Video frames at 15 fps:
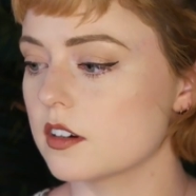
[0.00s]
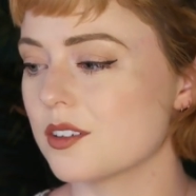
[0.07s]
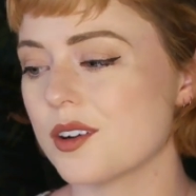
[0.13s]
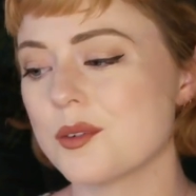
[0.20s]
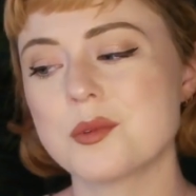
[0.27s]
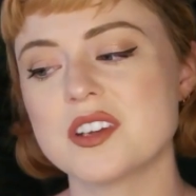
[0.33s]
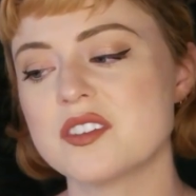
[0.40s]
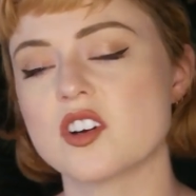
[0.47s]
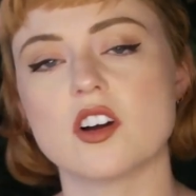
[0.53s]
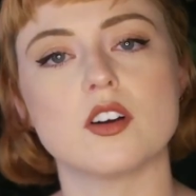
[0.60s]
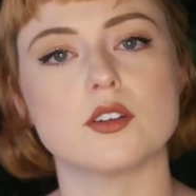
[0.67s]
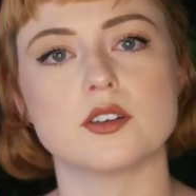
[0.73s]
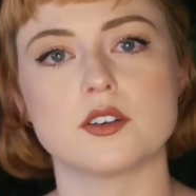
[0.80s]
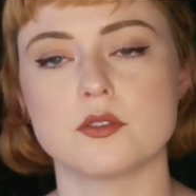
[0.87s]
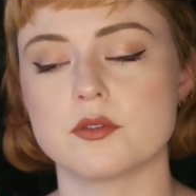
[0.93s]
no, I wouldn't even
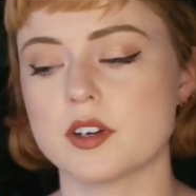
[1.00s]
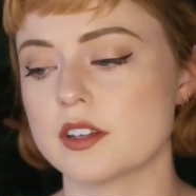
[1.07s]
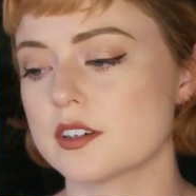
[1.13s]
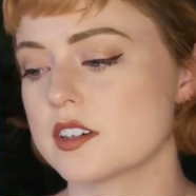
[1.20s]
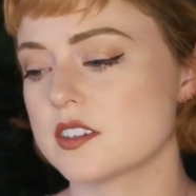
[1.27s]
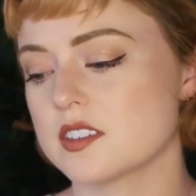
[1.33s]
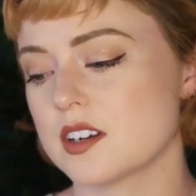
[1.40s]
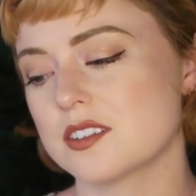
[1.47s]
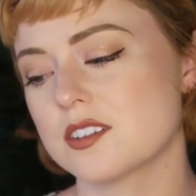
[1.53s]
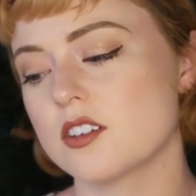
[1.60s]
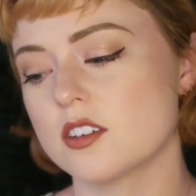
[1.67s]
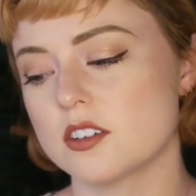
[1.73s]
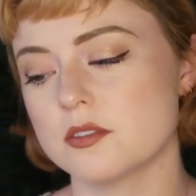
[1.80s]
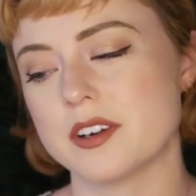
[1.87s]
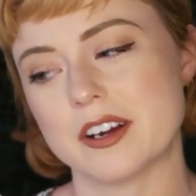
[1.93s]
call it a novella because I'd
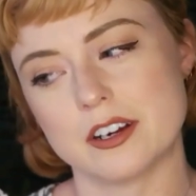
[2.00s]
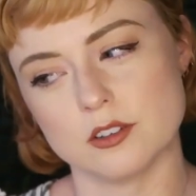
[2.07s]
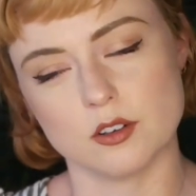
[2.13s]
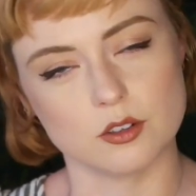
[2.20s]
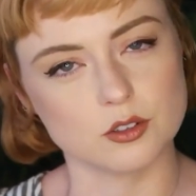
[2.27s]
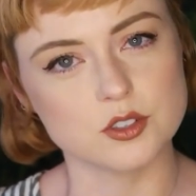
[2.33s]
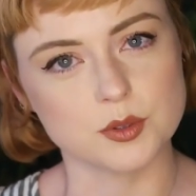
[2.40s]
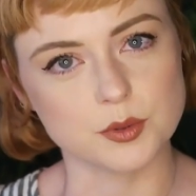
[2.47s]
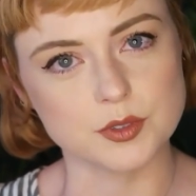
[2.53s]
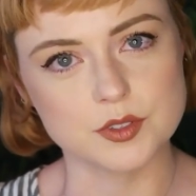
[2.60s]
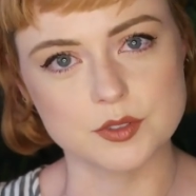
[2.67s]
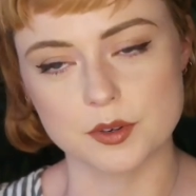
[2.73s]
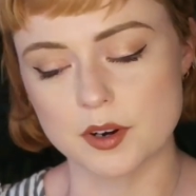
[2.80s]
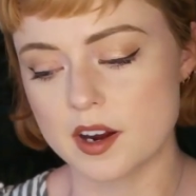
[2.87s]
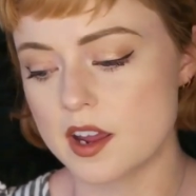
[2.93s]
call it a very long short
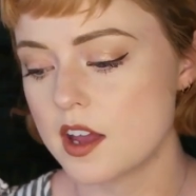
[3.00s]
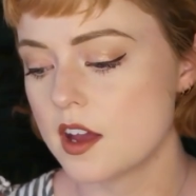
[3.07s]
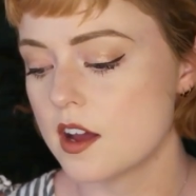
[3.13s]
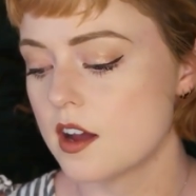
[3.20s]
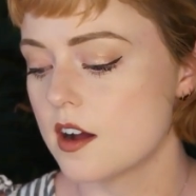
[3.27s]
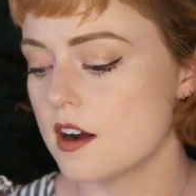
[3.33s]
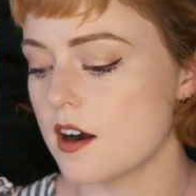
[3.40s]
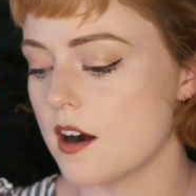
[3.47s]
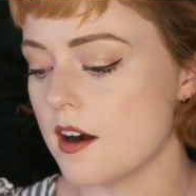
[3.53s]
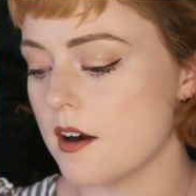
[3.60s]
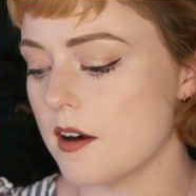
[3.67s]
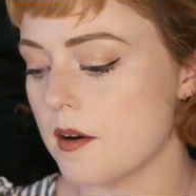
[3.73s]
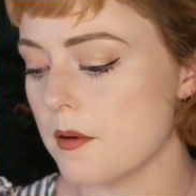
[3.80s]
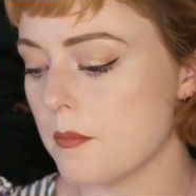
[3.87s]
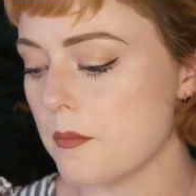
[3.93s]
story
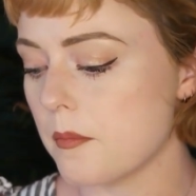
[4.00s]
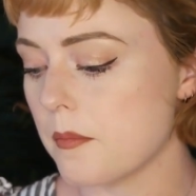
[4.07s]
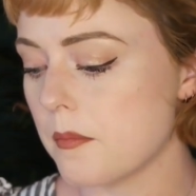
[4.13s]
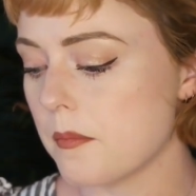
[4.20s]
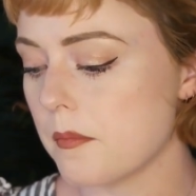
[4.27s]
um,